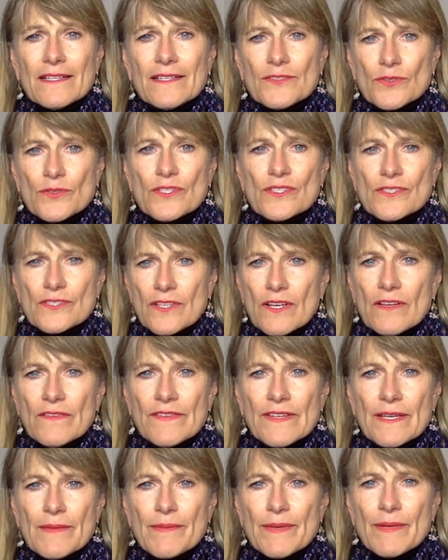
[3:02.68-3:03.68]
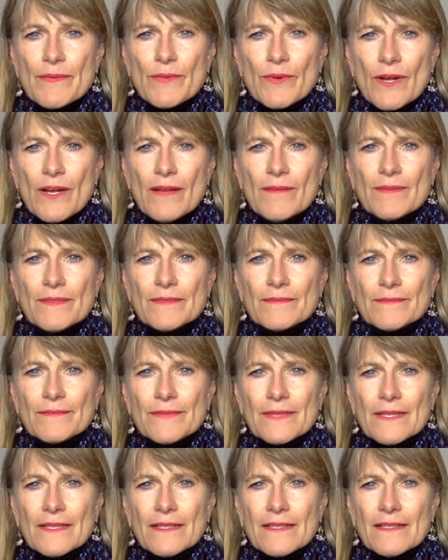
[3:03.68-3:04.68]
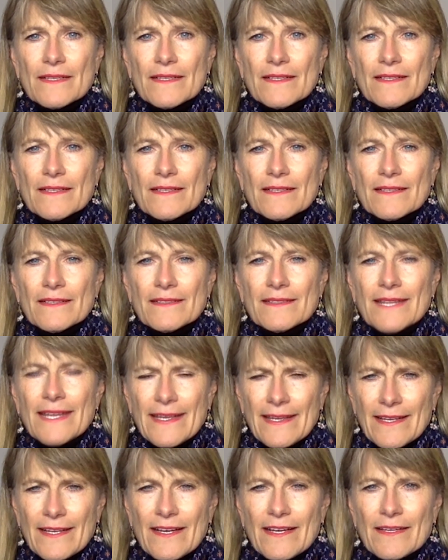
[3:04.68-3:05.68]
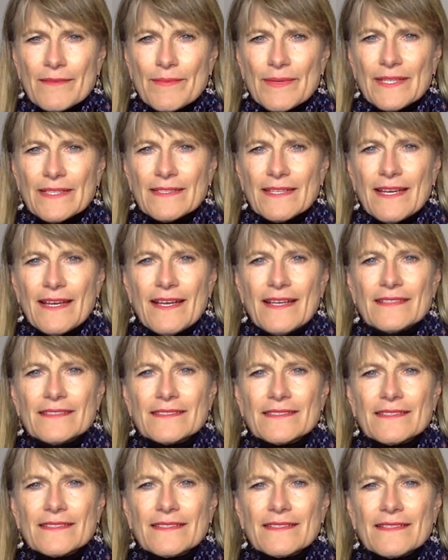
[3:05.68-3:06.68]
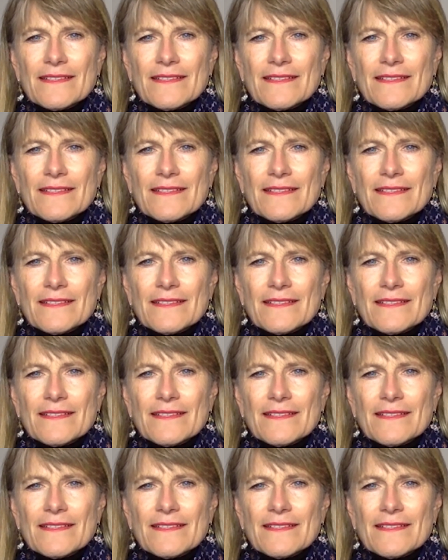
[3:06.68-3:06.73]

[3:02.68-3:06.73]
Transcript: towards solving a big problem, taking on a big task,